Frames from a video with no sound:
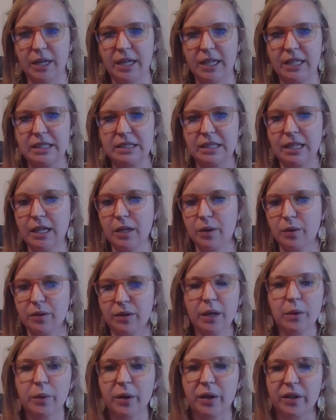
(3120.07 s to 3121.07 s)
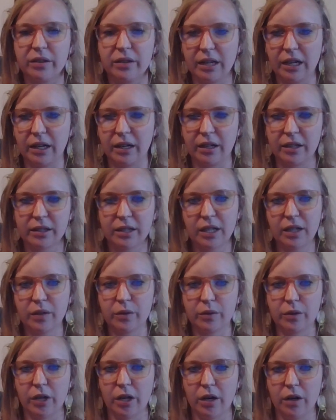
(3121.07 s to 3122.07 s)
right? Because they they weren't there, they
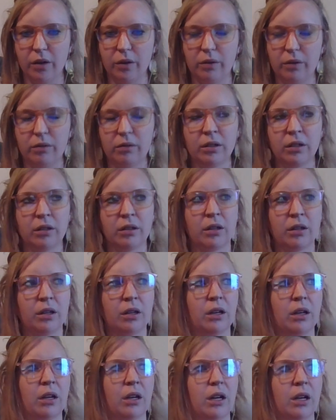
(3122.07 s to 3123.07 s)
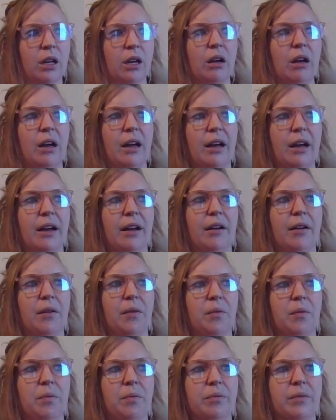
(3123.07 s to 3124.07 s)
don't know,
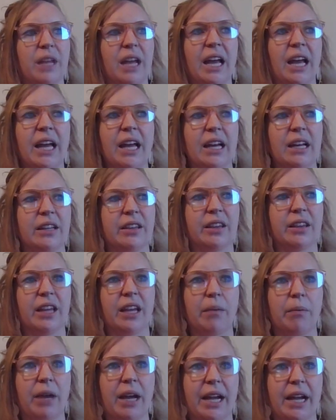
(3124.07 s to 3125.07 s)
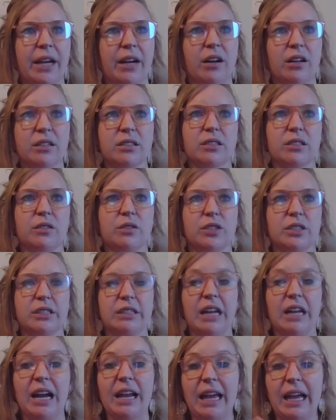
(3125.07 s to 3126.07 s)
um, and, and, they might also just
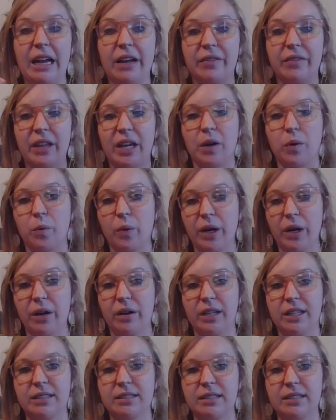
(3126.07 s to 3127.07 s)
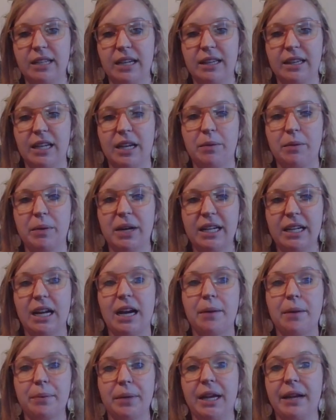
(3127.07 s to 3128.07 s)
not have that awareness yet. They might
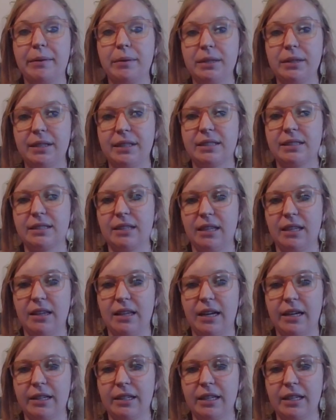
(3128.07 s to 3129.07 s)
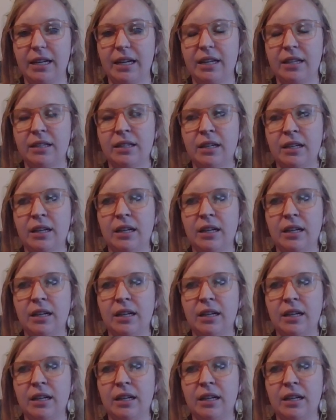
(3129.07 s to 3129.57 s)
not be able to see that yet.